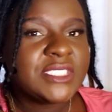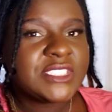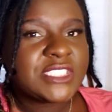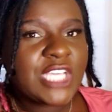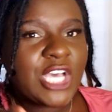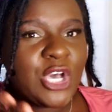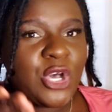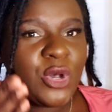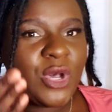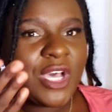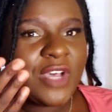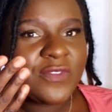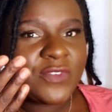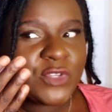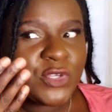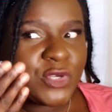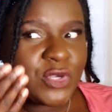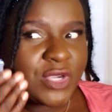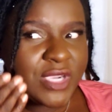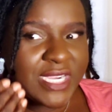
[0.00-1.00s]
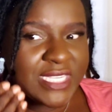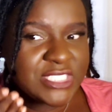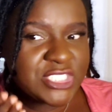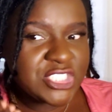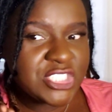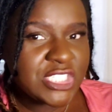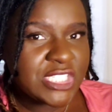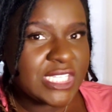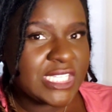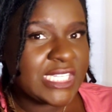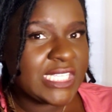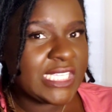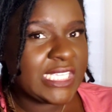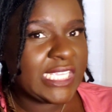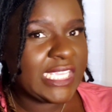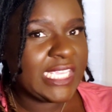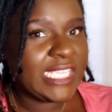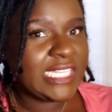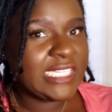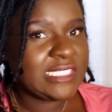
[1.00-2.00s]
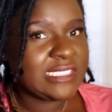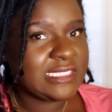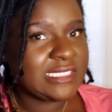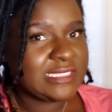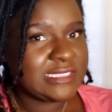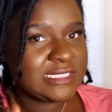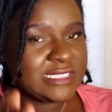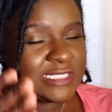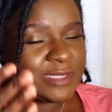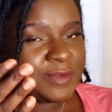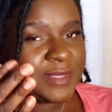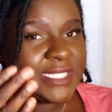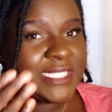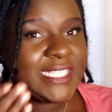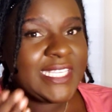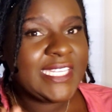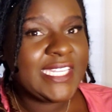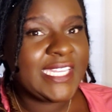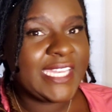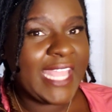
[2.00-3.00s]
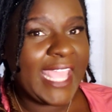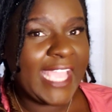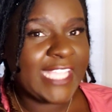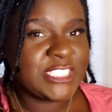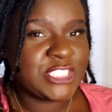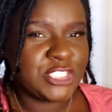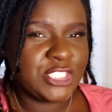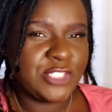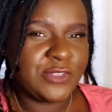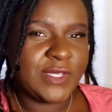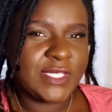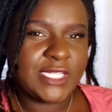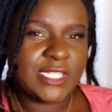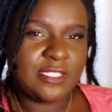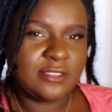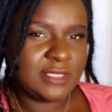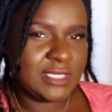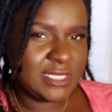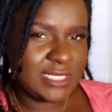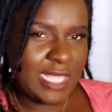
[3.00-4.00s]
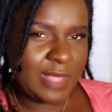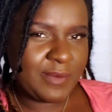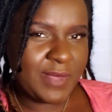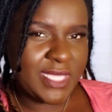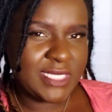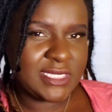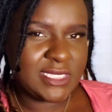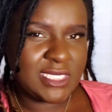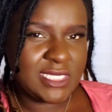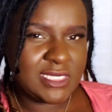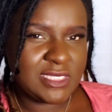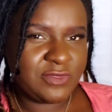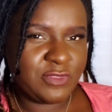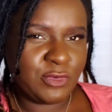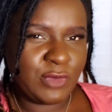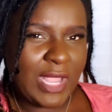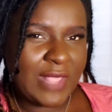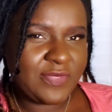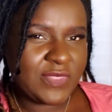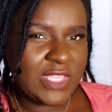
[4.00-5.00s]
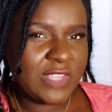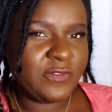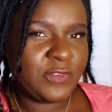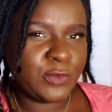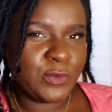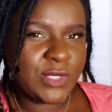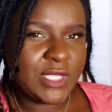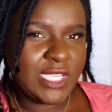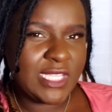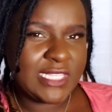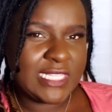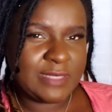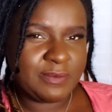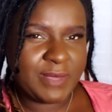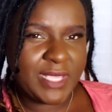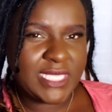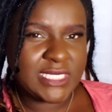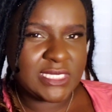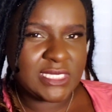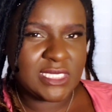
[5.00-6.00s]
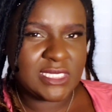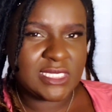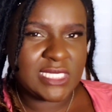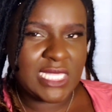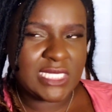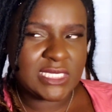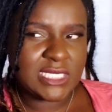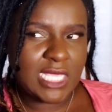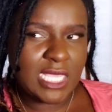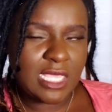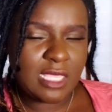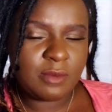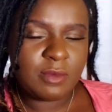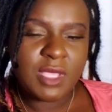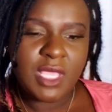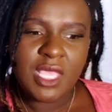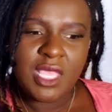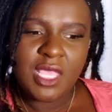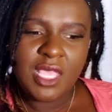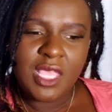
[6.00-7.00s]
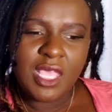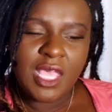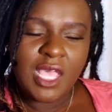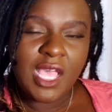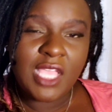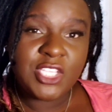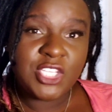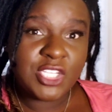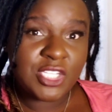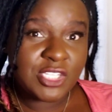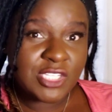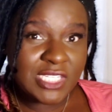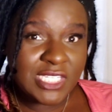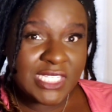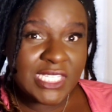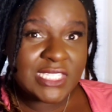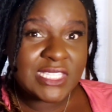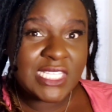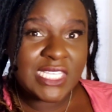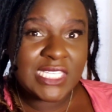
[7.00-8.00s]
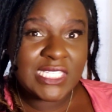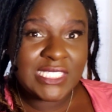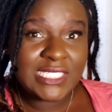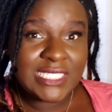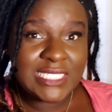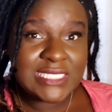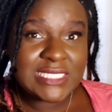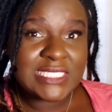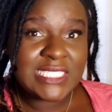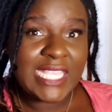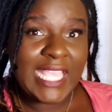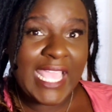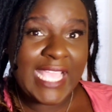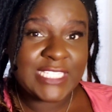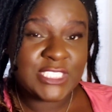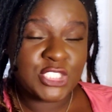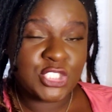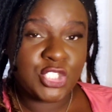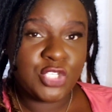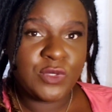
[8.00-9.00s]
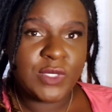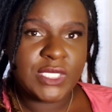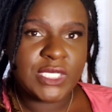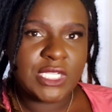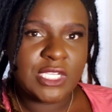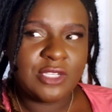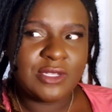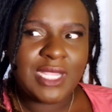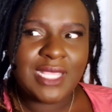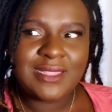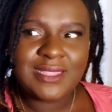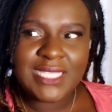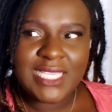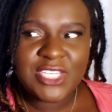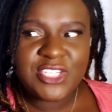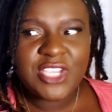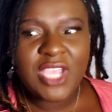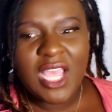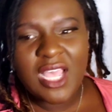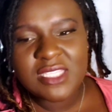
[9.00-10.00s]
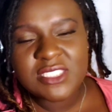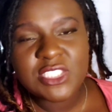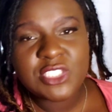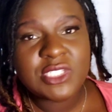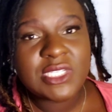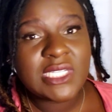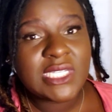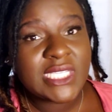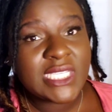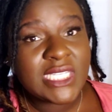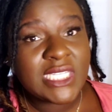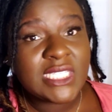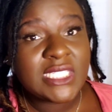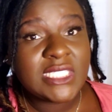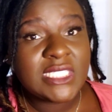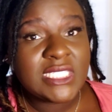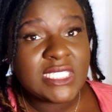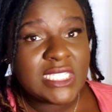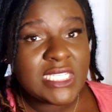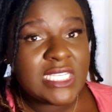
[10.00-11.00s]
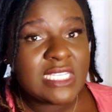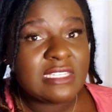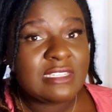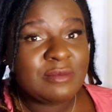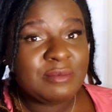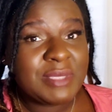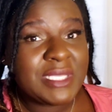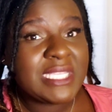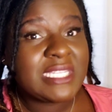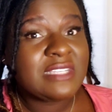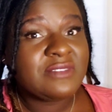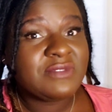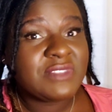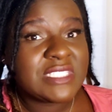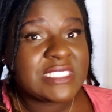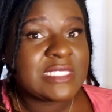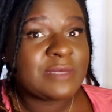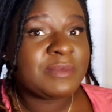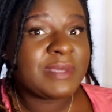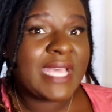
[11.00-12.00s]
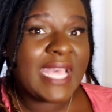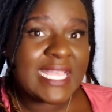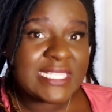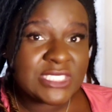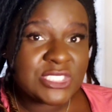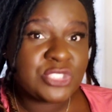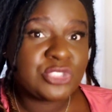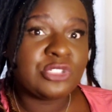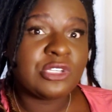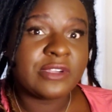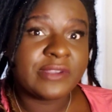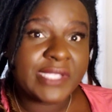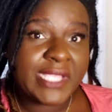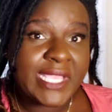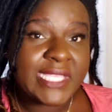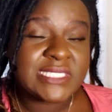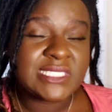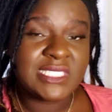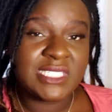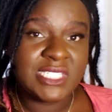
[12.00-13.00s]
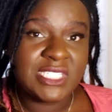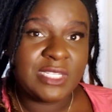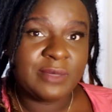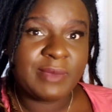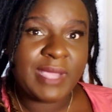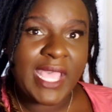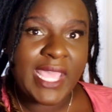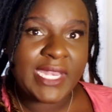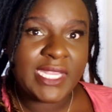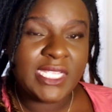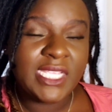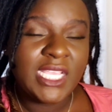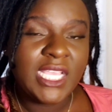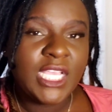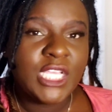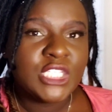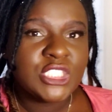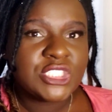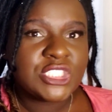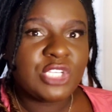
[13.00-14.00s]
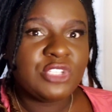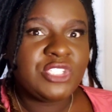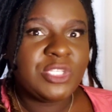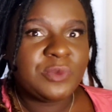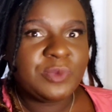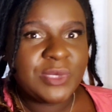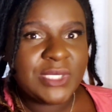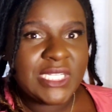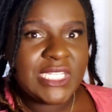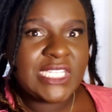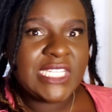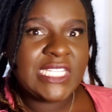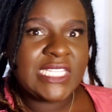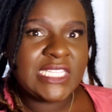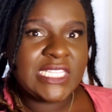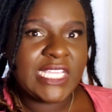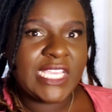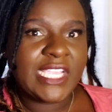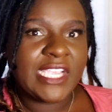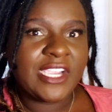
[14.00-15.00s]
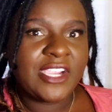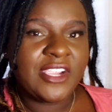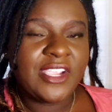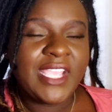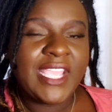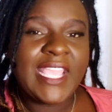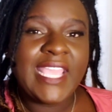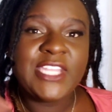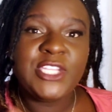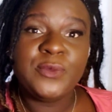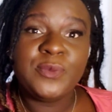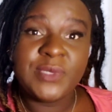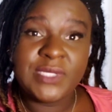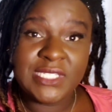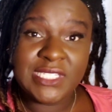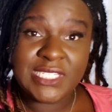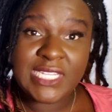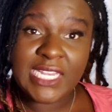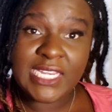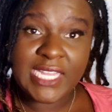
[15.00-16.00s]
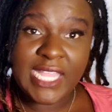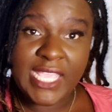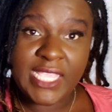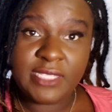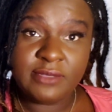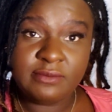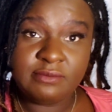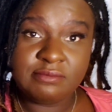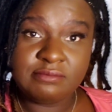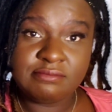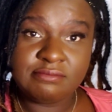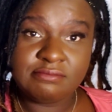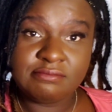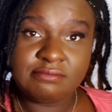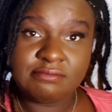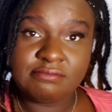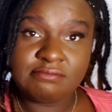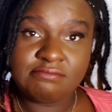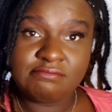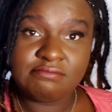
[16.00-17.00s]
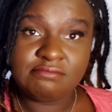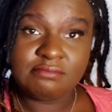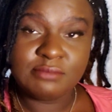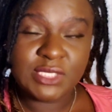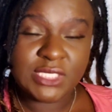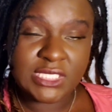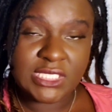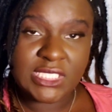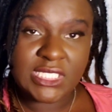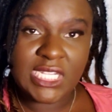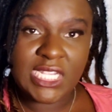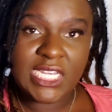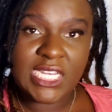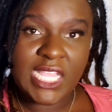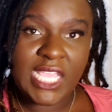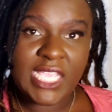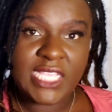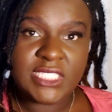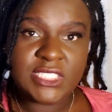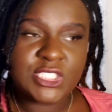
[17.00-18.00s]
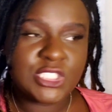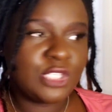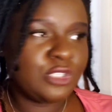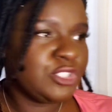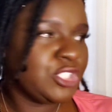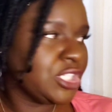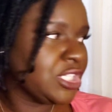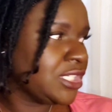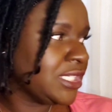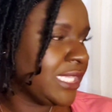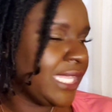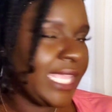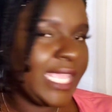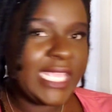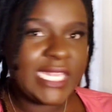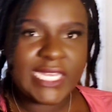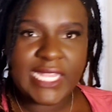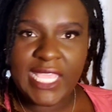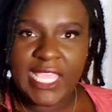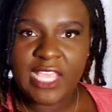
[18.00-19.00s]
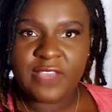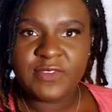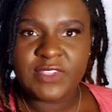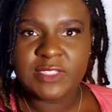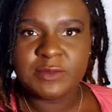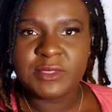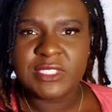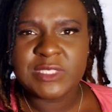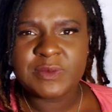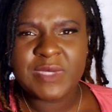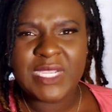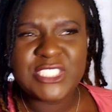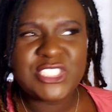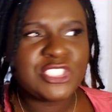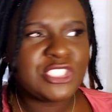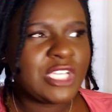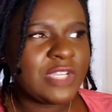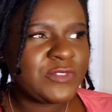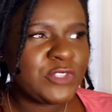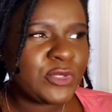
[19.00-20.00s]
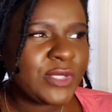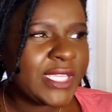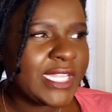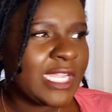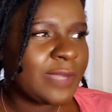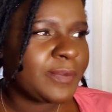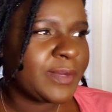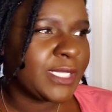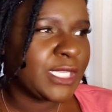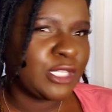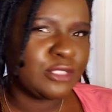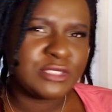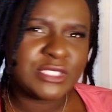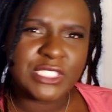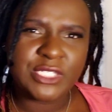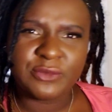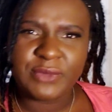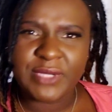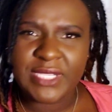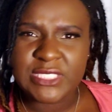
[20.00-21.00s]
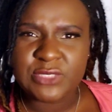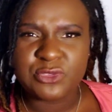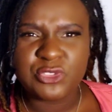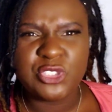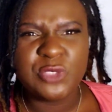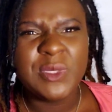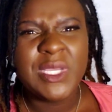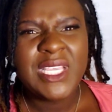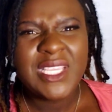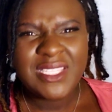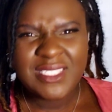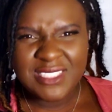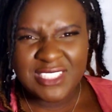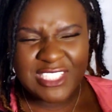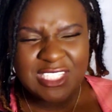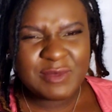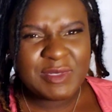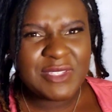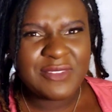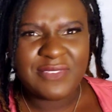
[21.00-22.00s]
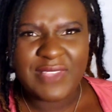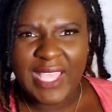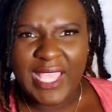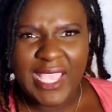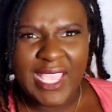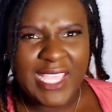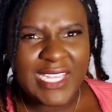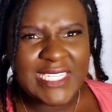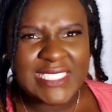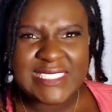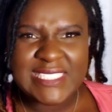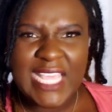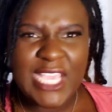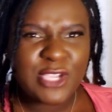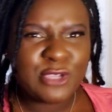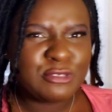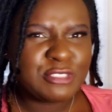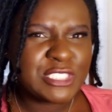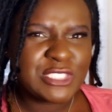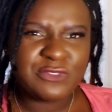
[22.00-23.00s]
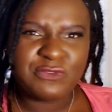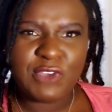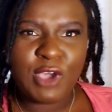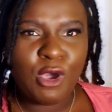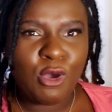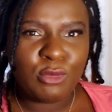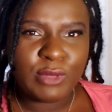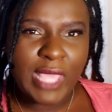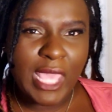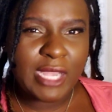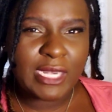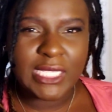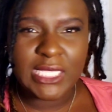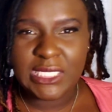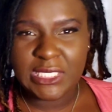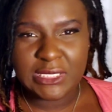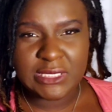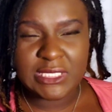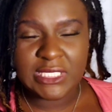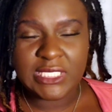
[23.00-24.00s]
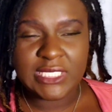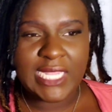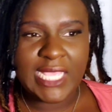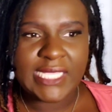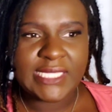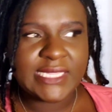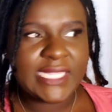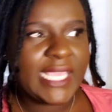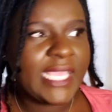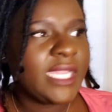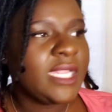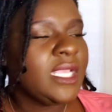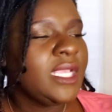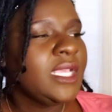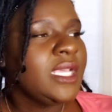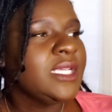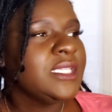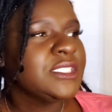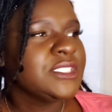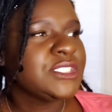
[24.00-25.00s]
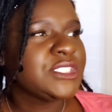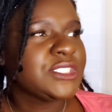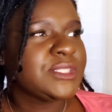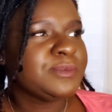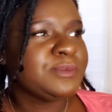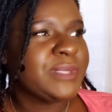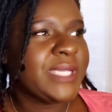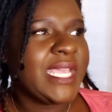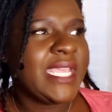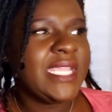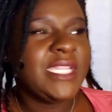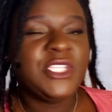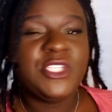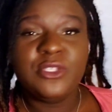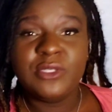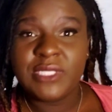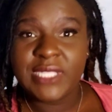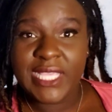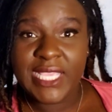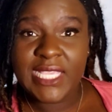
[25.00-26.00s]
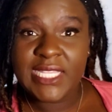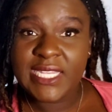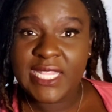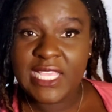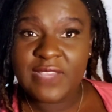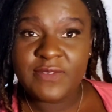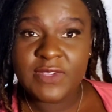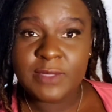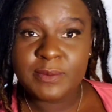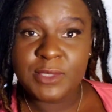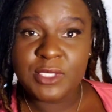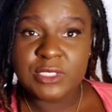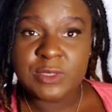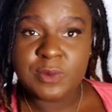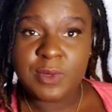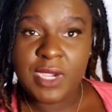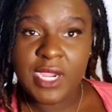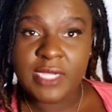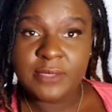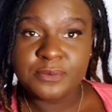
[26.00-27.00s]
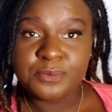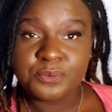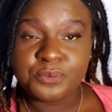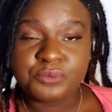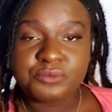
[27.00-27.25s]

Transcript: So of course you're gonna get some cleaning action going on. Does that make sense? I think for real that made sense that time. You're going to get that cleansing action going on, and then you're also going to get a little bit of the suppository exiting your body. So you put it in there, and you put it in at night. Put it in at night, so you're laying down for the most part. If you get up and go to the restroom, you'll be fine. It's not going to just fall out or anything like that. But you're laying down for the most part.